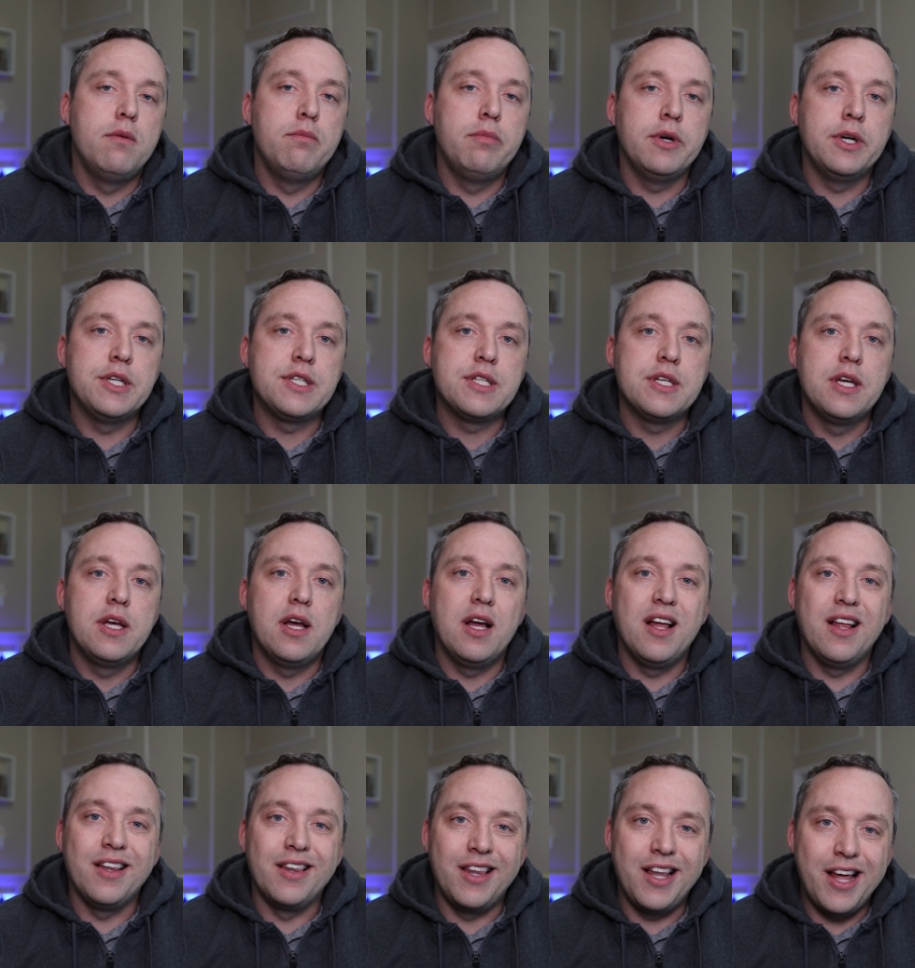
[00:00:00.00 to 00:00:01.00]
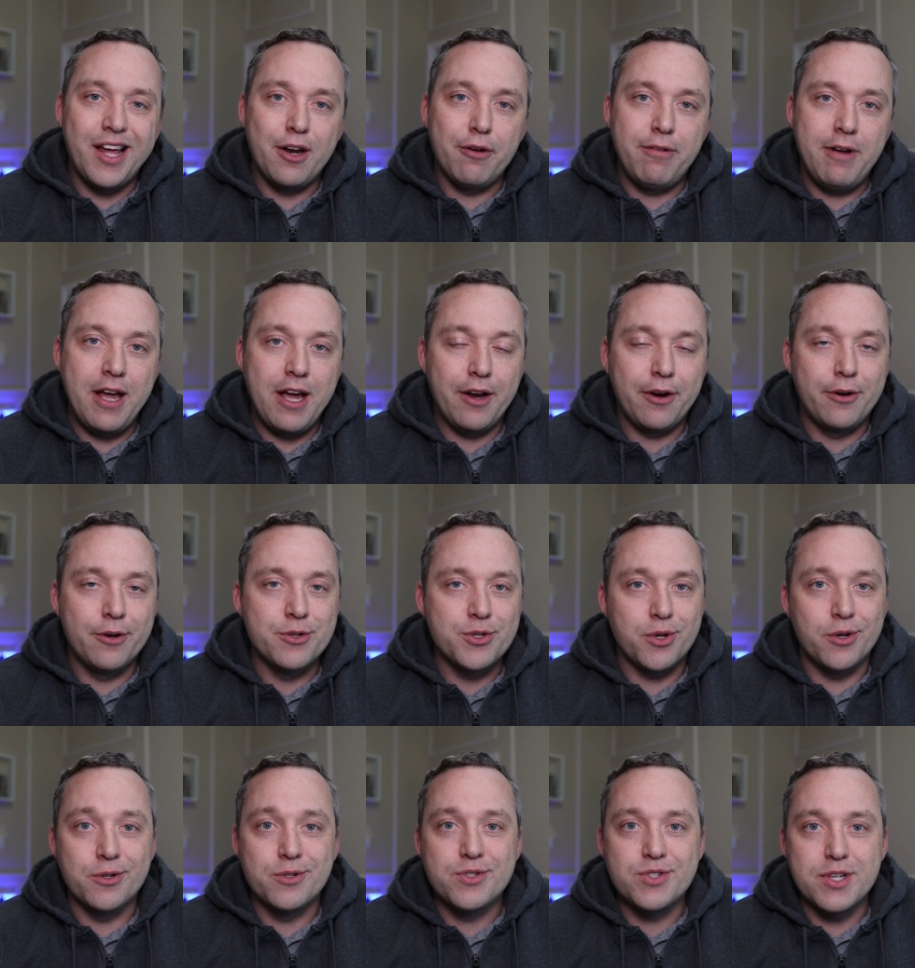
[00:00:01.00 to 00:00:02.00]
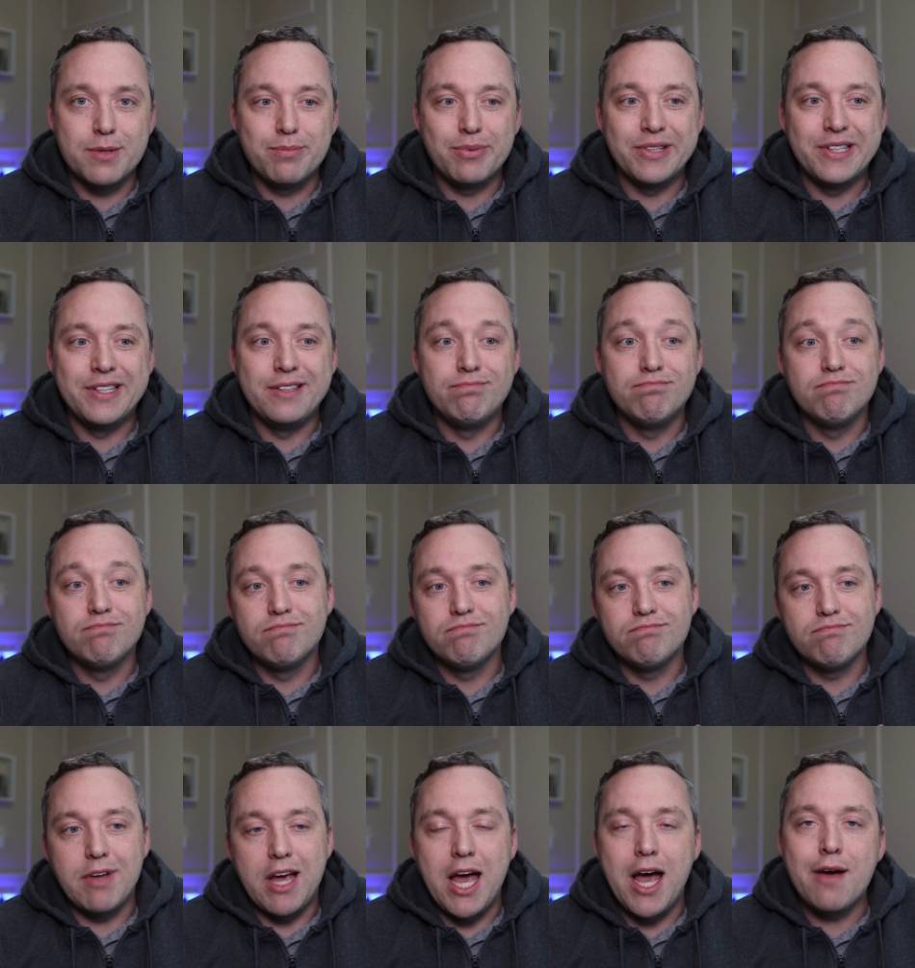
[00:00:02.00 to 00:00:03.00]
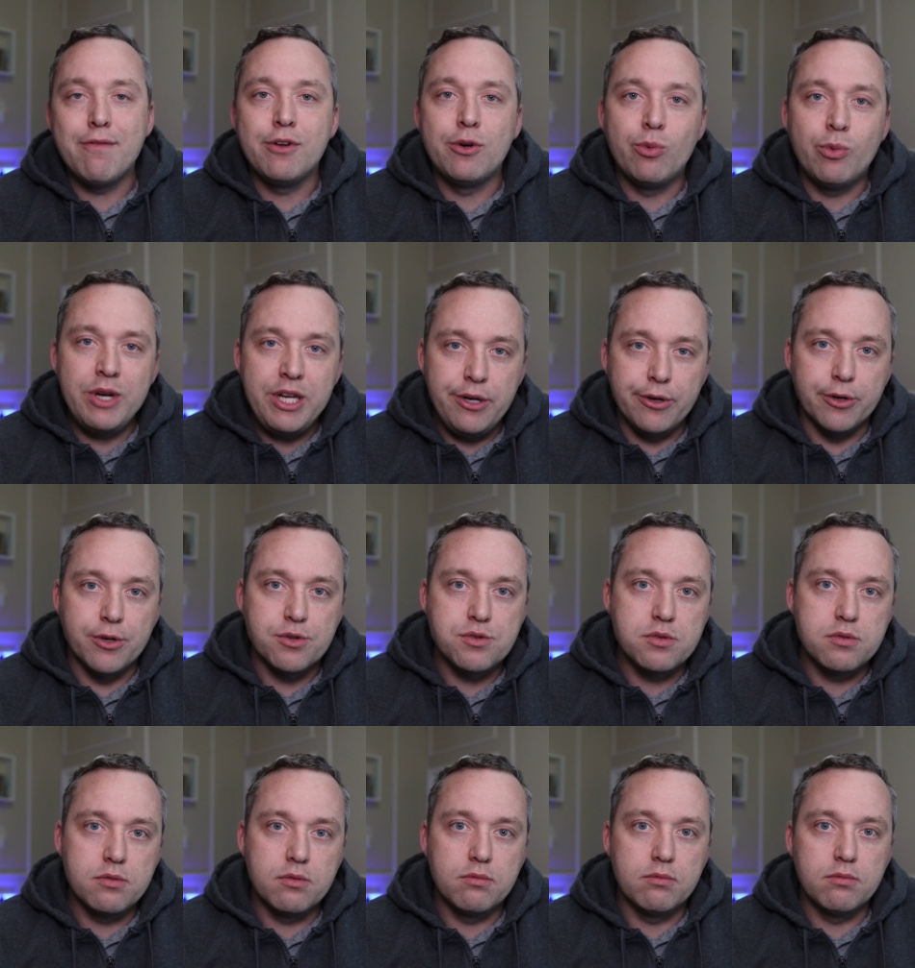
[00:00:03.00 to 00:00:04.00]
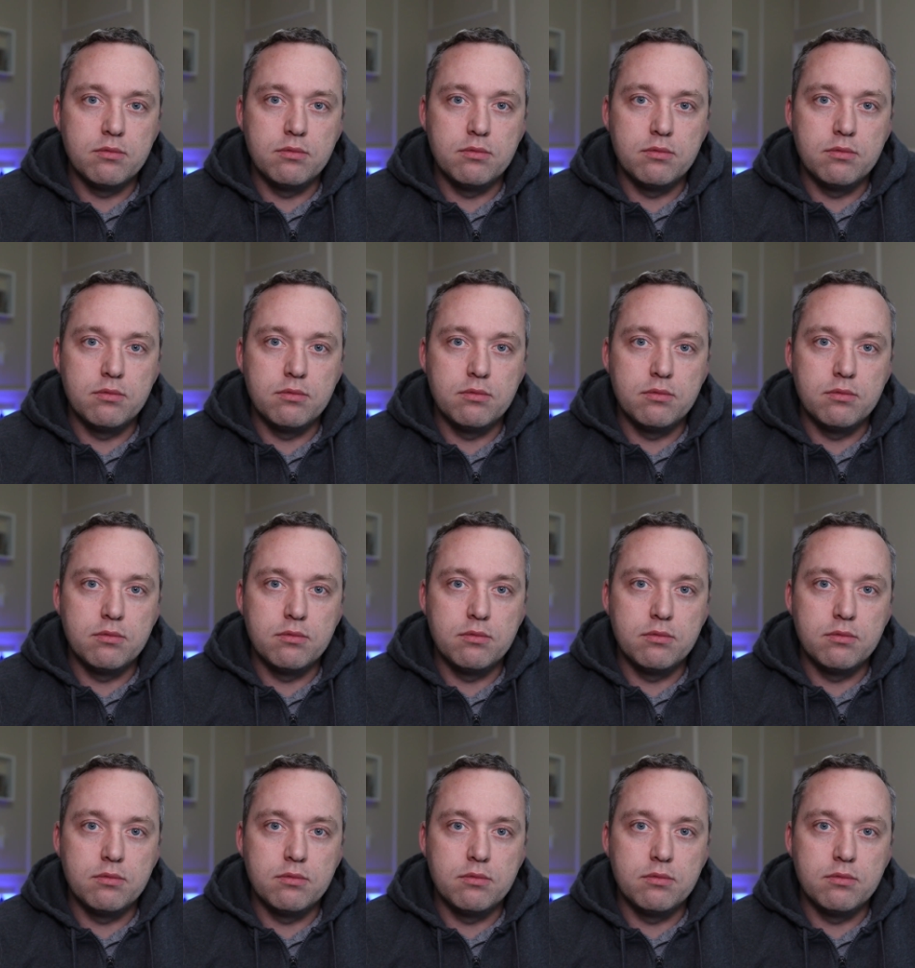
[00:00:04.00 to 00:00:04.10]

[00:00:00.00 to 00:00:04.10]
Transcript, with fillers: but a lot of hackers are simply avid readers.